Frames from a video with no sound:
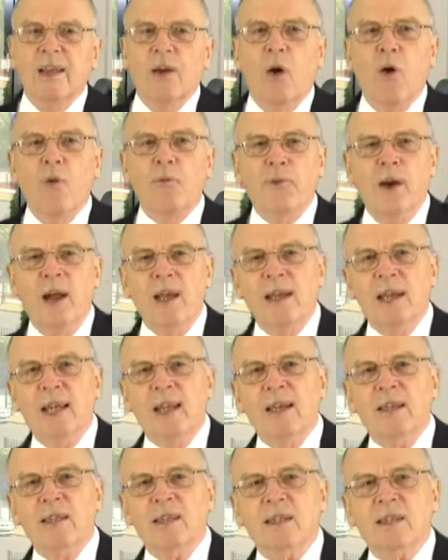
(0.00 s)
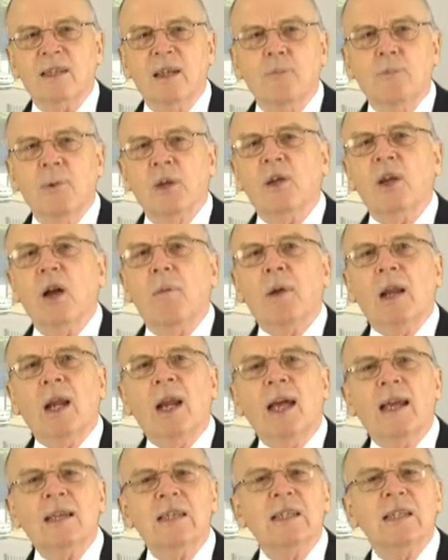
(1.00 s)
or finance, becoming a
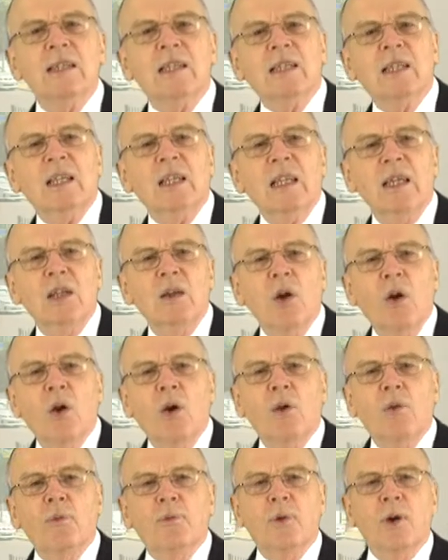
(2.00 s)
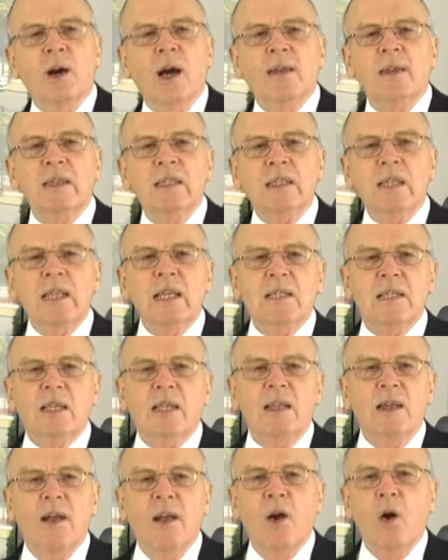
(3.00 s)
licensee for either
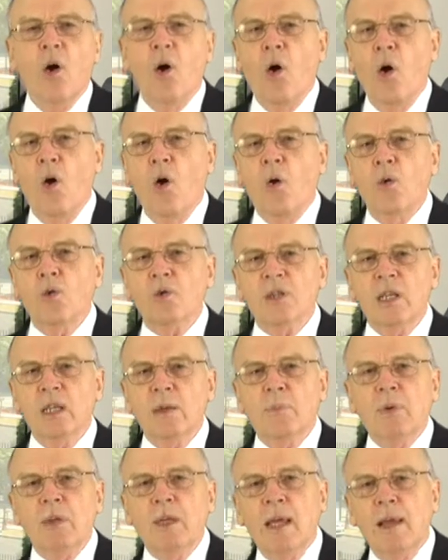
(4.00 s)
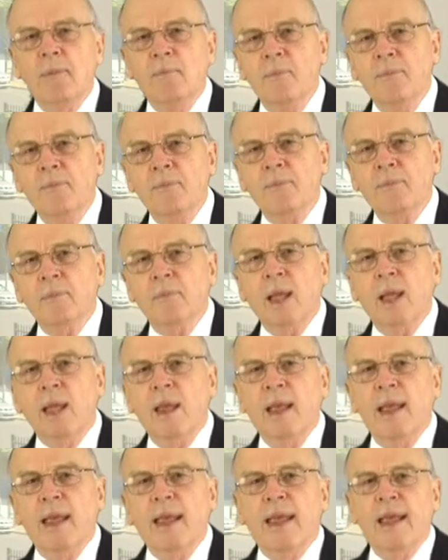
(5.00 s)
TETA or TPM,
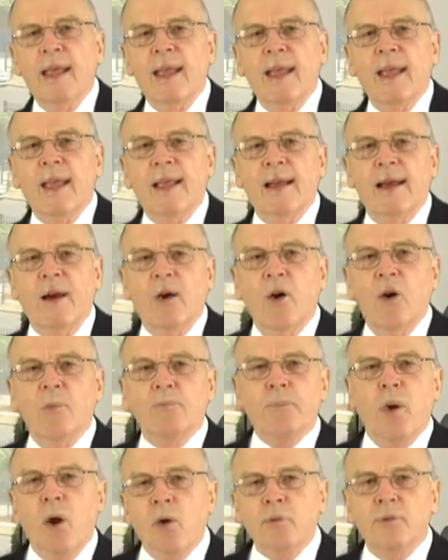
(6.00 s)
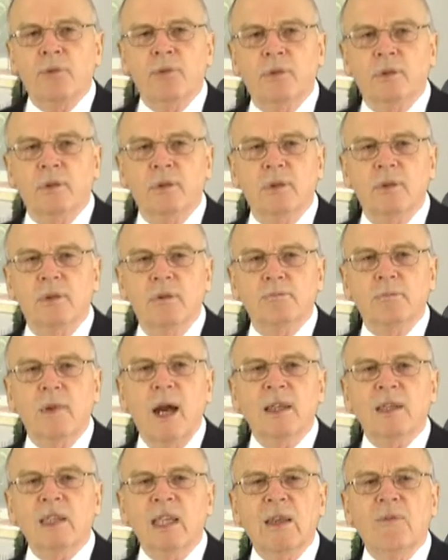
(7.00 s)
or both,
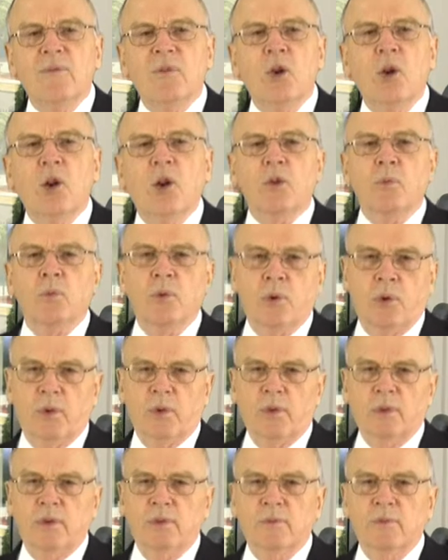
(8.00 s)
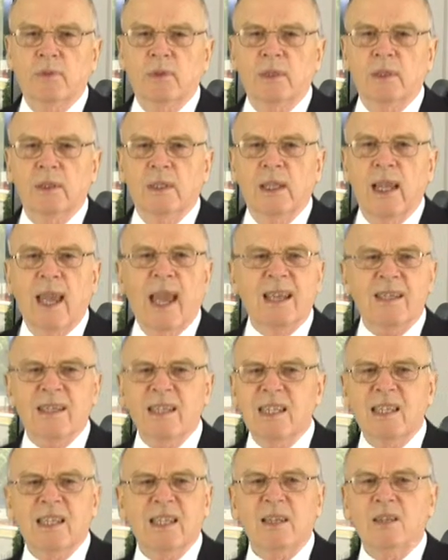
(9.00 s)
might give you a lot of work.
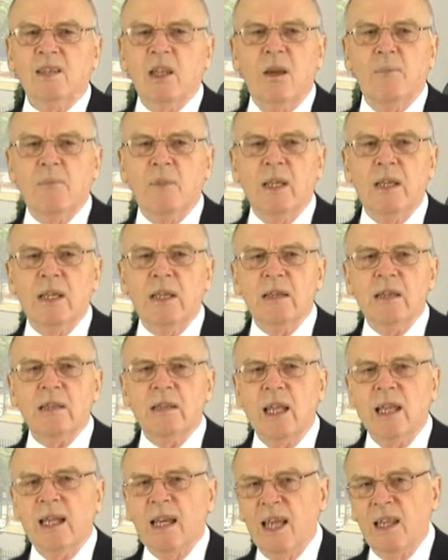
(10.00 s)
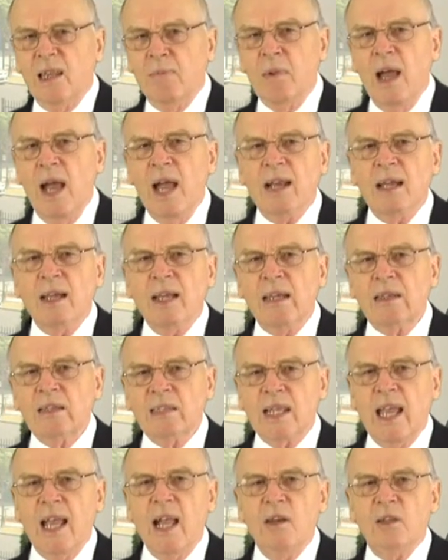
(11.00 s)
Assisting companies in either marketing,
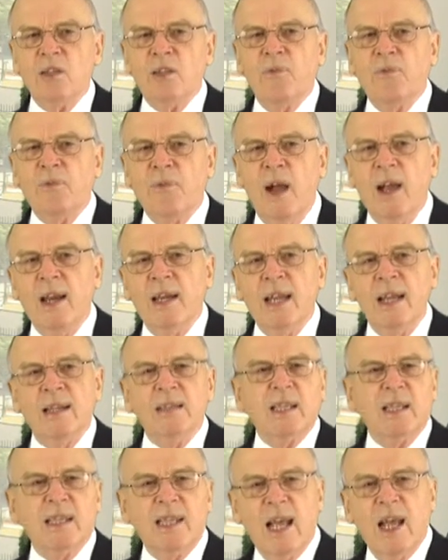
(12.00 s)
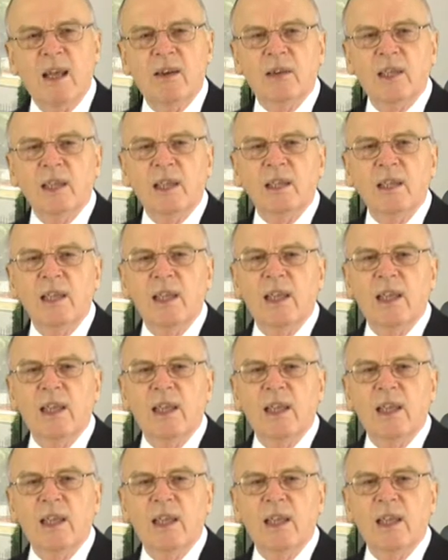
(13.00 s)
sales, finance, accounting,